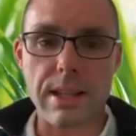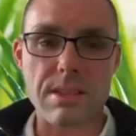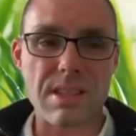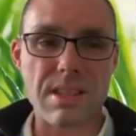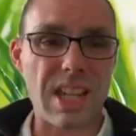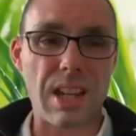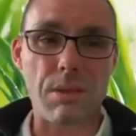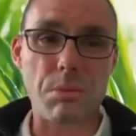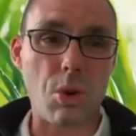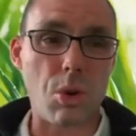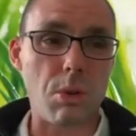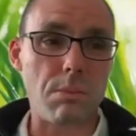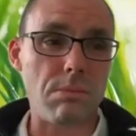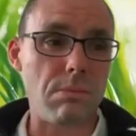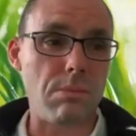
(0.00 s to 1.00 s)
can say
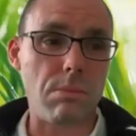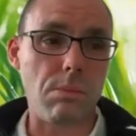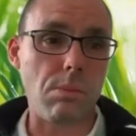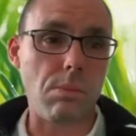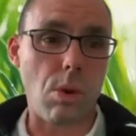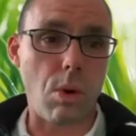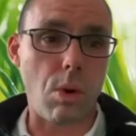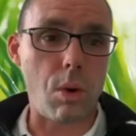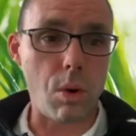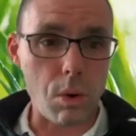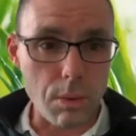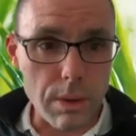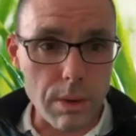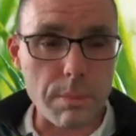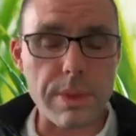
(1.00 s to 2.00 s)

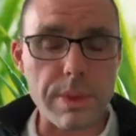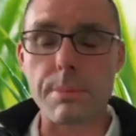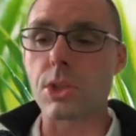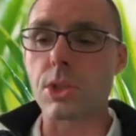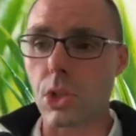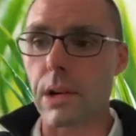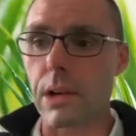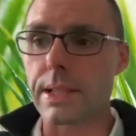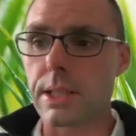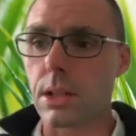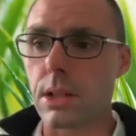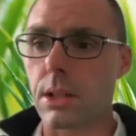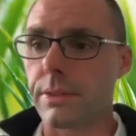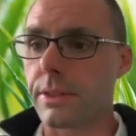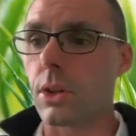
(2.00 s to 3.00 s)
the majority
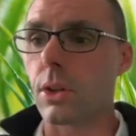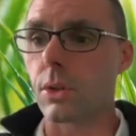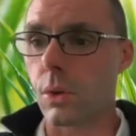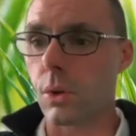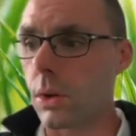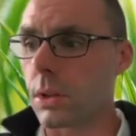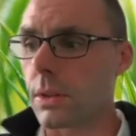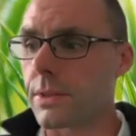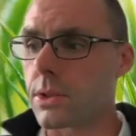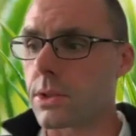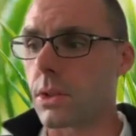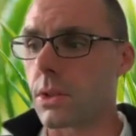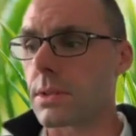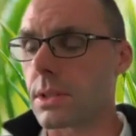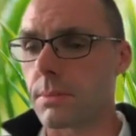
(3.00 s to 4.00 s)
of, not all of
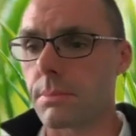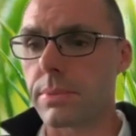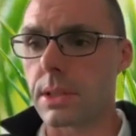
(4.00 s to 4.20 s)
students